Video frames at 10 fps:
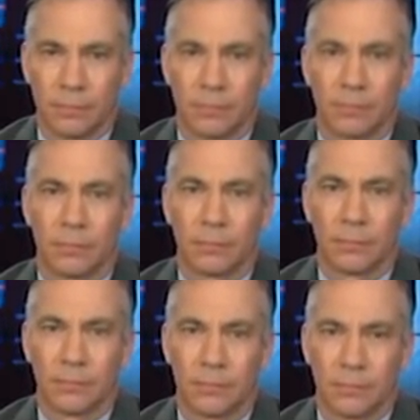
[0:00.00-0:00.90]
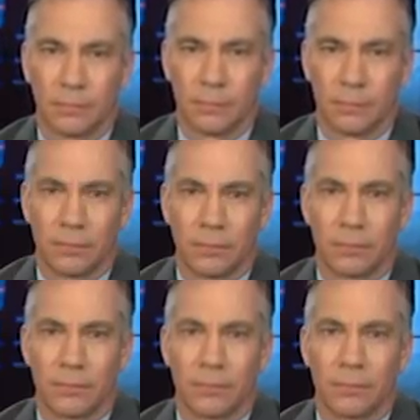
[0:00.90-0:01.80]

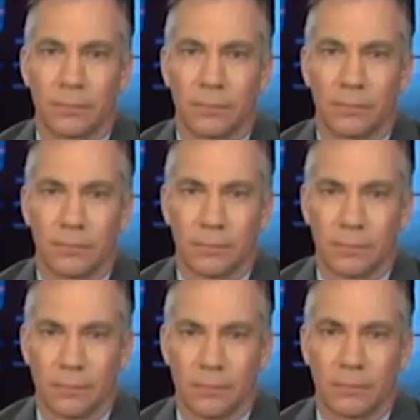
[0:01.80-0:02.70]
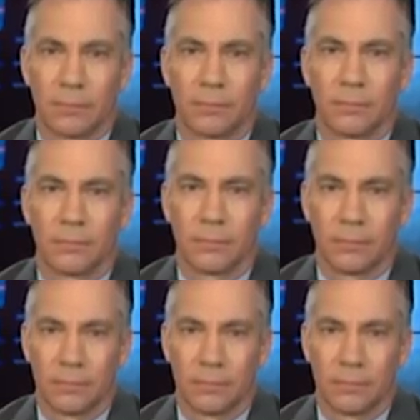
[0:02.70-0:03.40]
(not speaking)